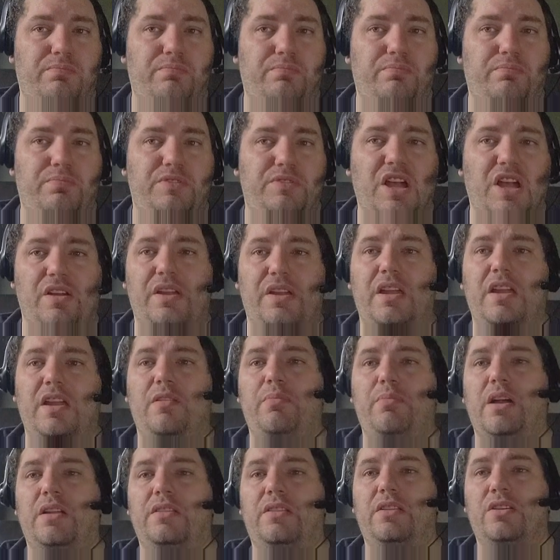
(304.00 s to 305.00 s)
talking
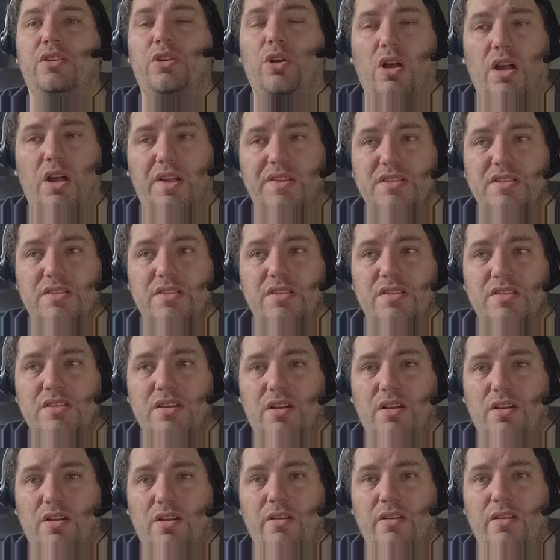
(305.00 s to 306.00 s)
about the cost of this
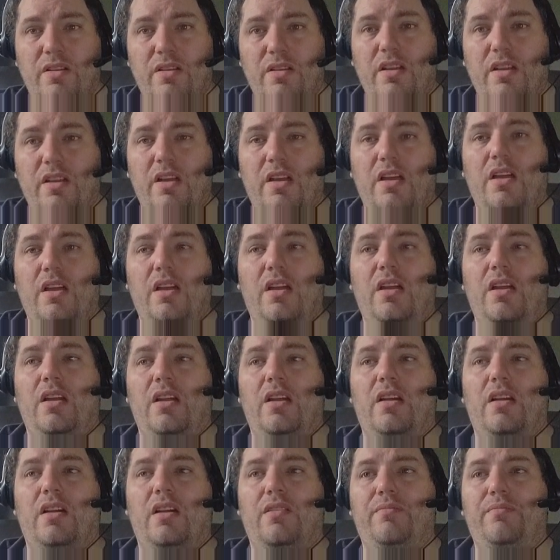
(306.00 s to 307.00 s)
card,
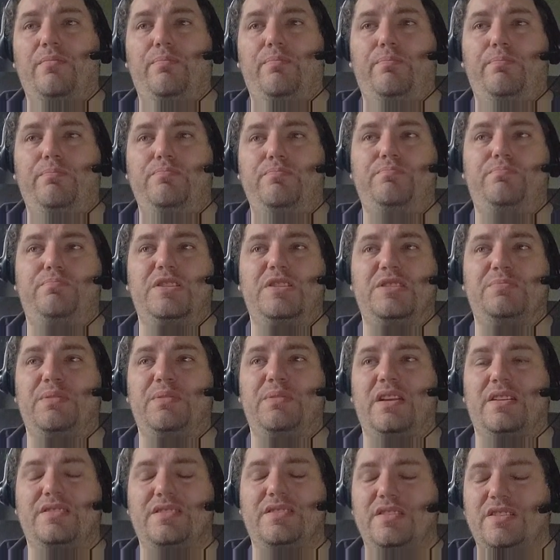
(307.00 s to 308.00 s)
um, just
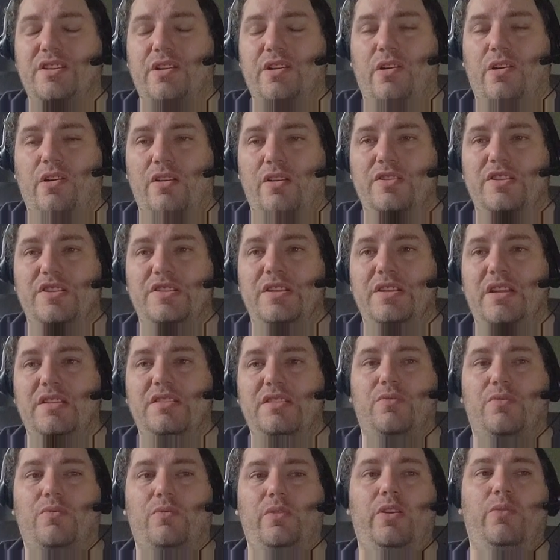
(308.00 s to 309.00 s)
because this card just needs a
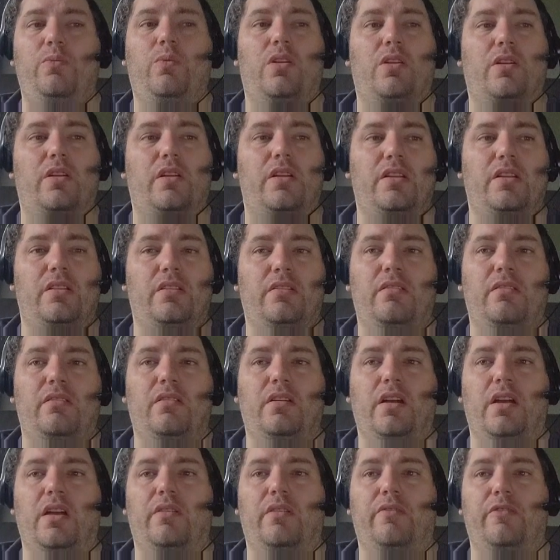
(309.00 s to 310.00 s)
rework
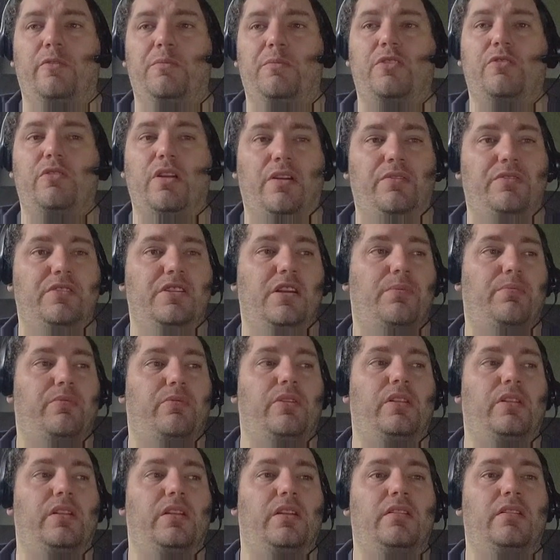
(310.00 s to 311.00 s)
from the ground up,
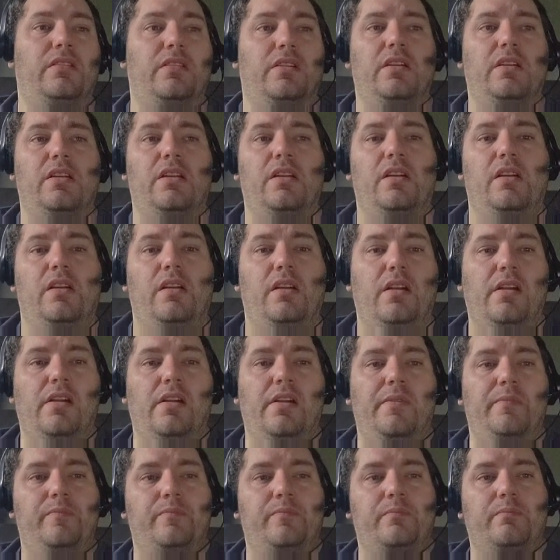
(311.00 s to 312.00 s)
really.
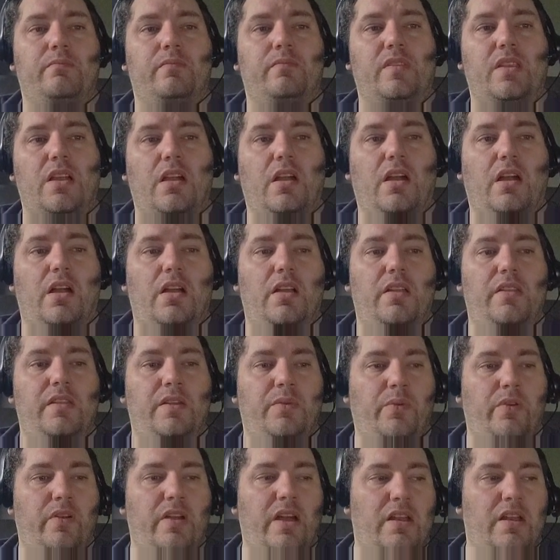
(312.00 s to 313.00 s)
And then
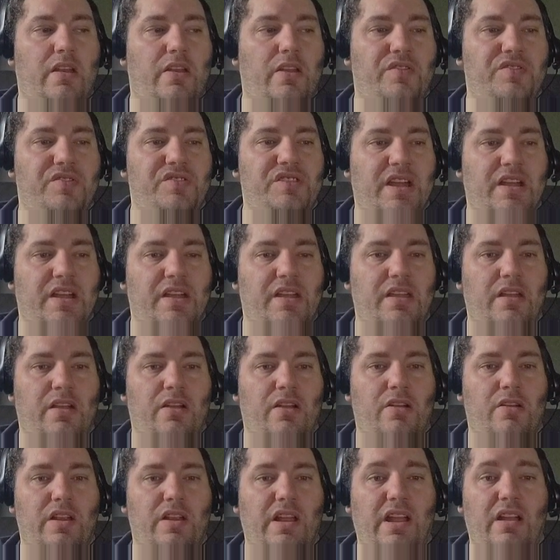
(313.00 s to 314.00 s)
we got another tech
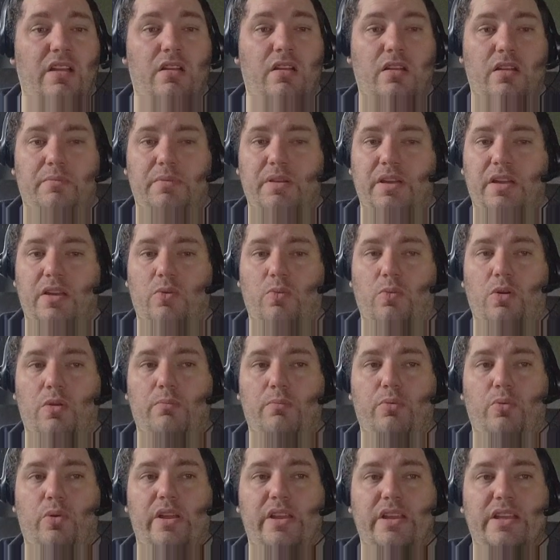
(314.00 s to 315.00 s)
here coming in at 1
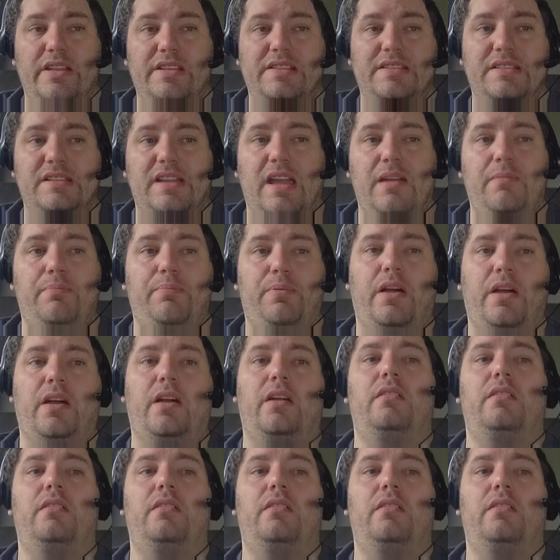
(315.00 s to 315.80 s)
point, Escape Pod.